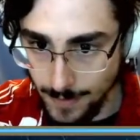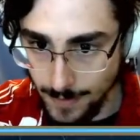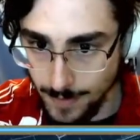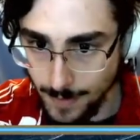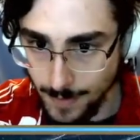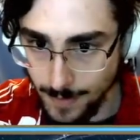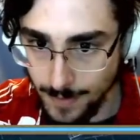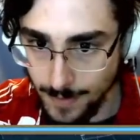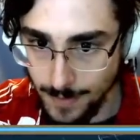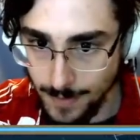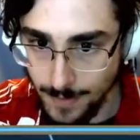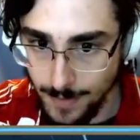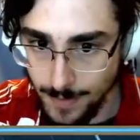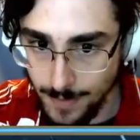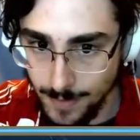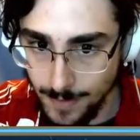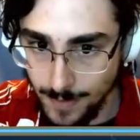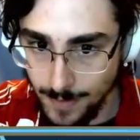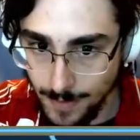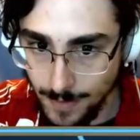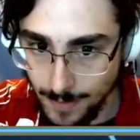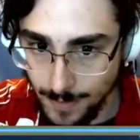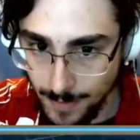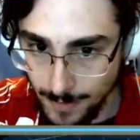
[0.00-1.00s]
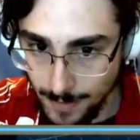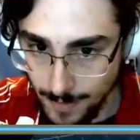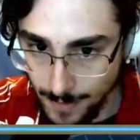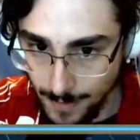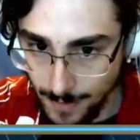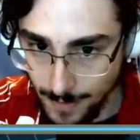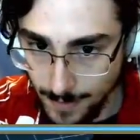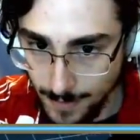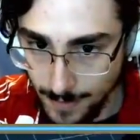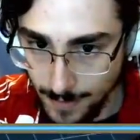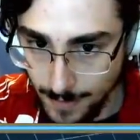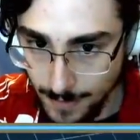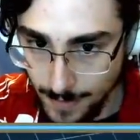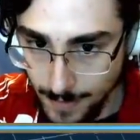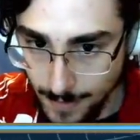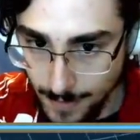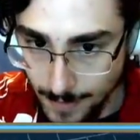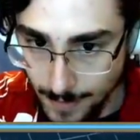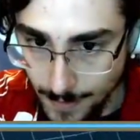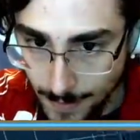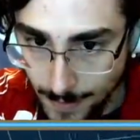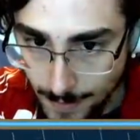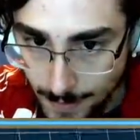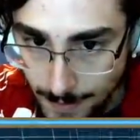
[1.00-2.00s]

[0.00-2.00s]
Nobody speaks.